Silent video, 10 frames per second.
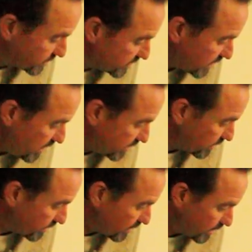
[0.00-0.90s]
to take
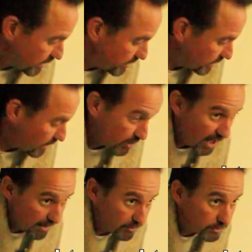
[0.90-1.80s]
a couple
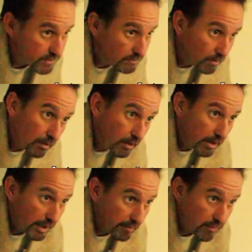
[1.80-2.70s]
apples
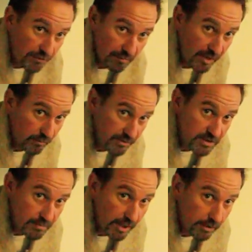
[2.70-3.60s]
and put them in with
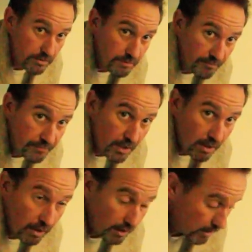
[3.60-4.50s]
the tomatoes.
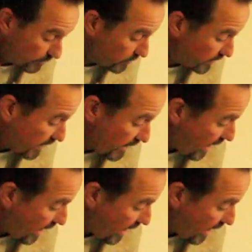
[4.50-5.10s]
The